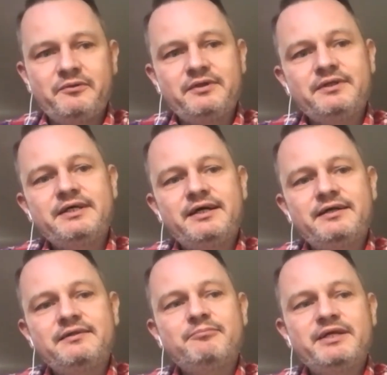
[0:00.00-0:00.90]
and
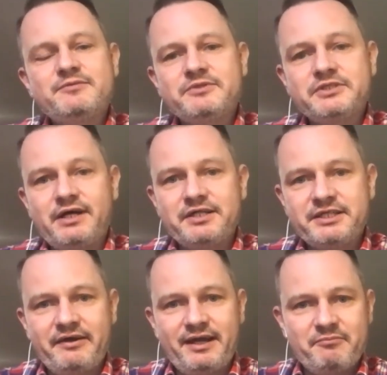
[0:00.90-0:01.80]
the policeman started
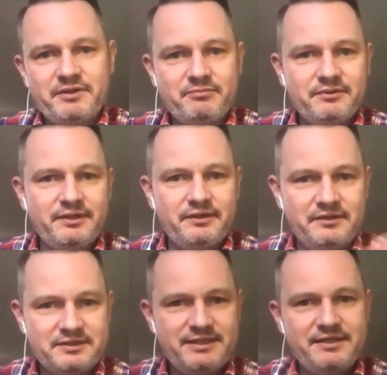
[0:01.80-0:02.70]
shouting at me. But then I
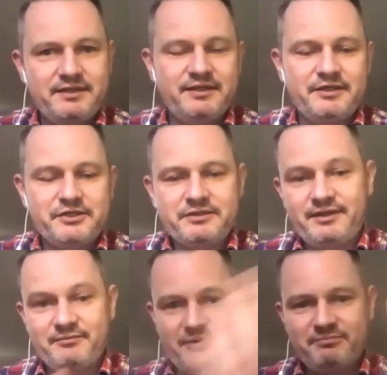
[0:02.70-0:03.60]
said in English, like